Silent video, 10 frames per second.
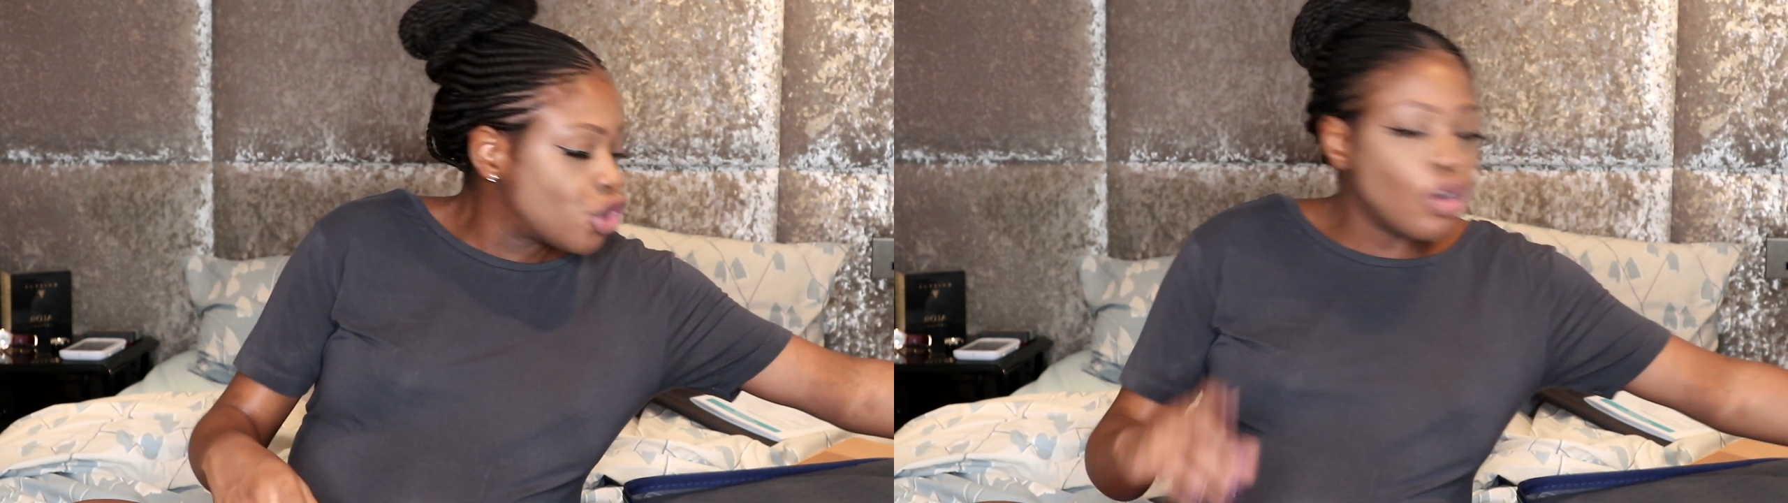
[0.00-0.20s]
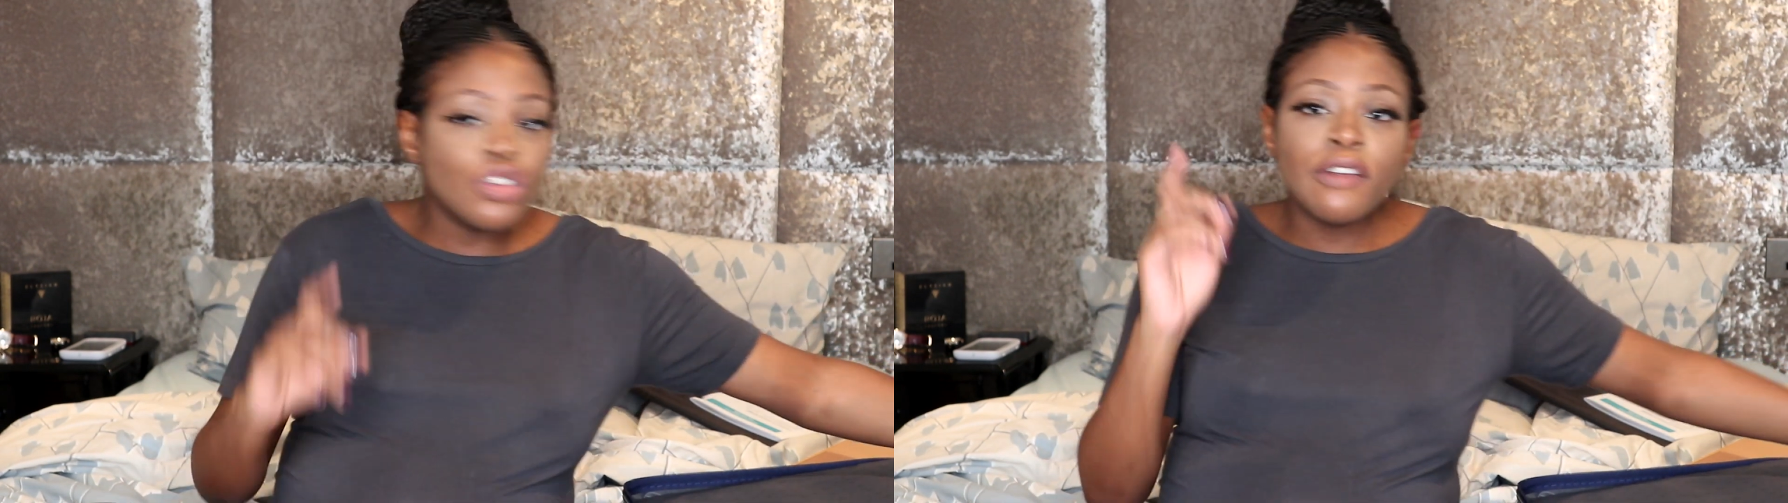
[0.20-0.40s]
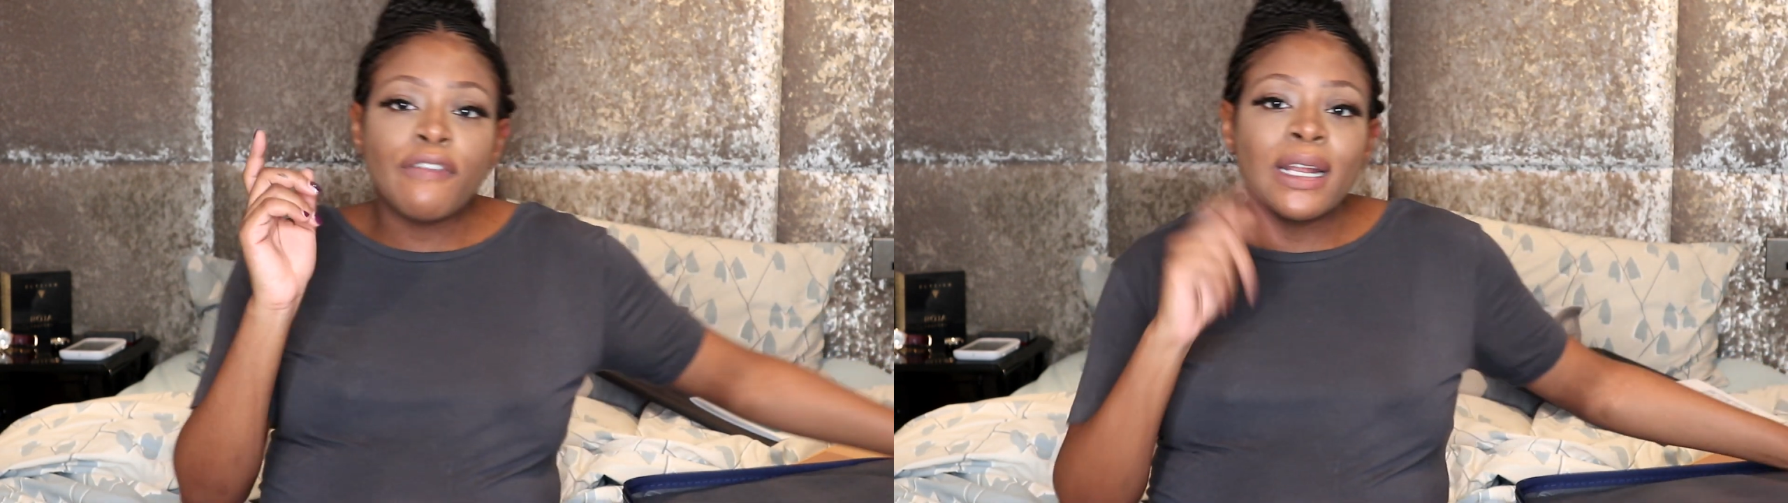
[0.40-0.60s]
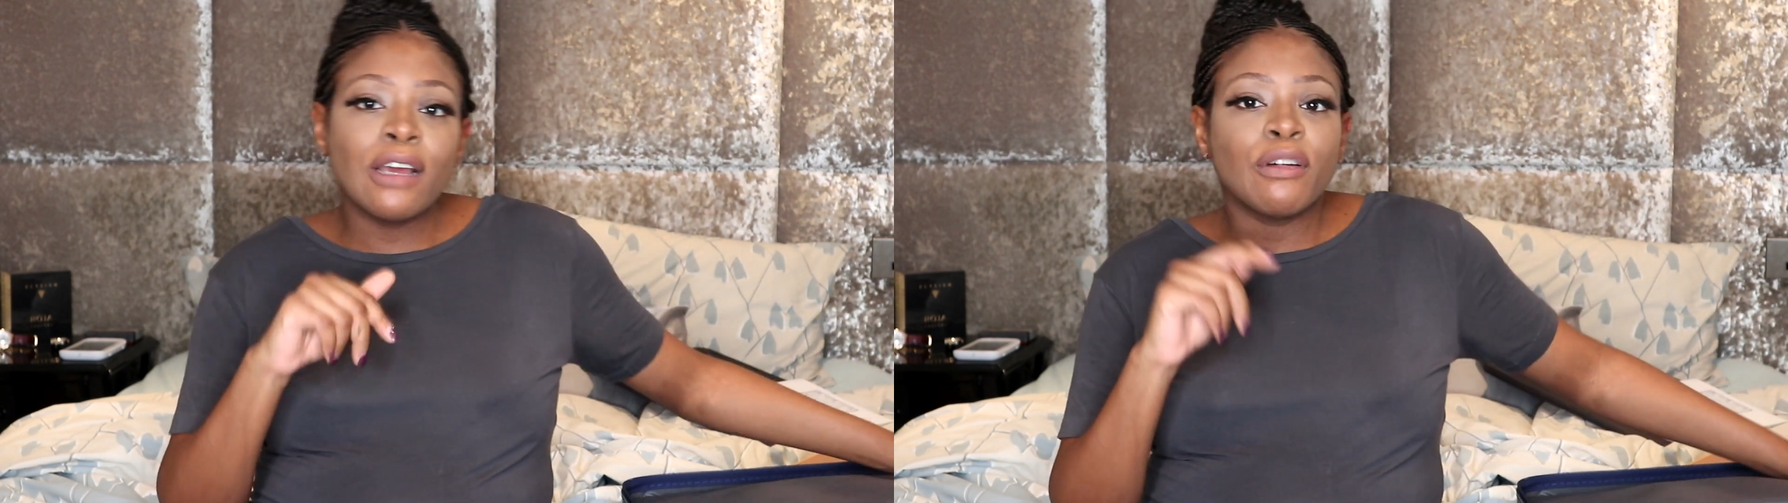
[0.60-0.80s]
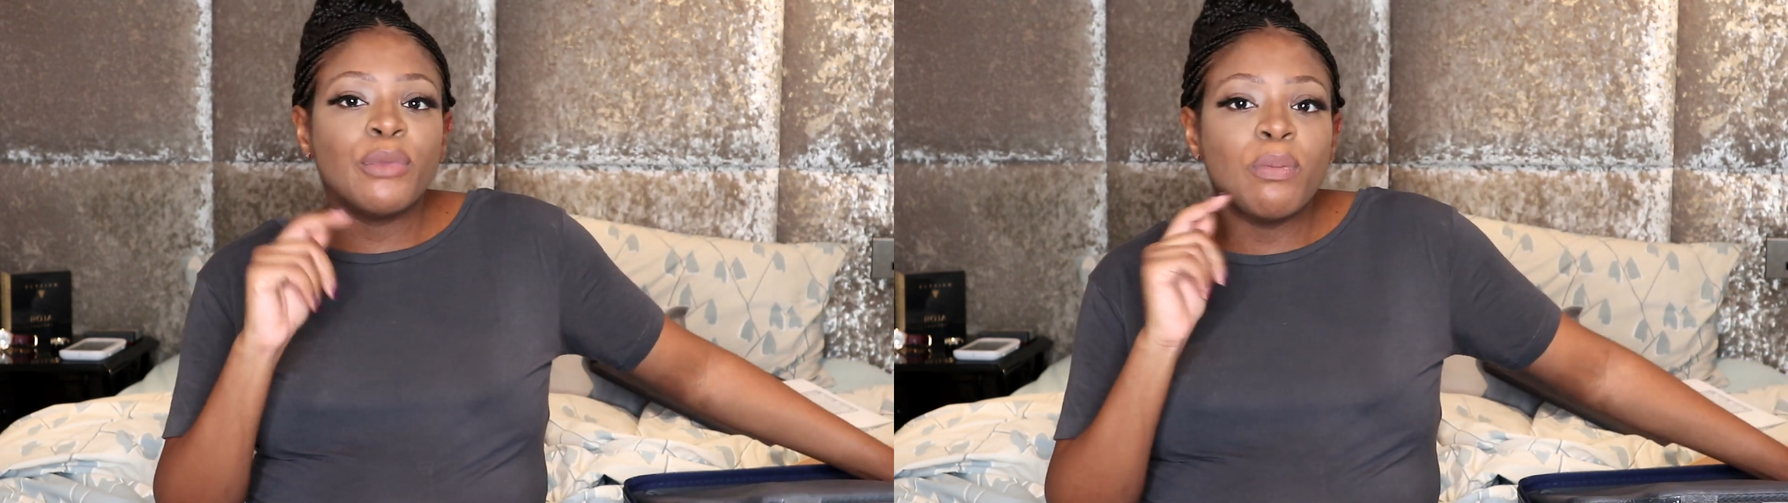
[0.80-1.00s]
should also find
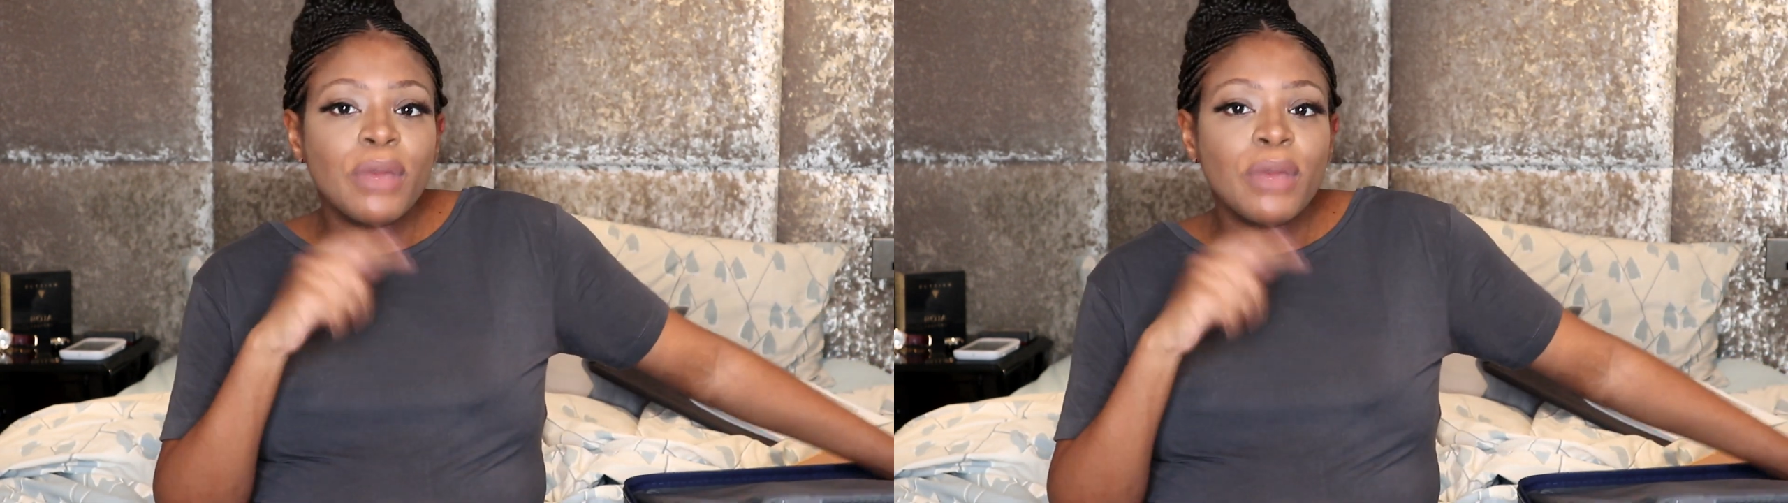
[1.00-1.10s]
out from your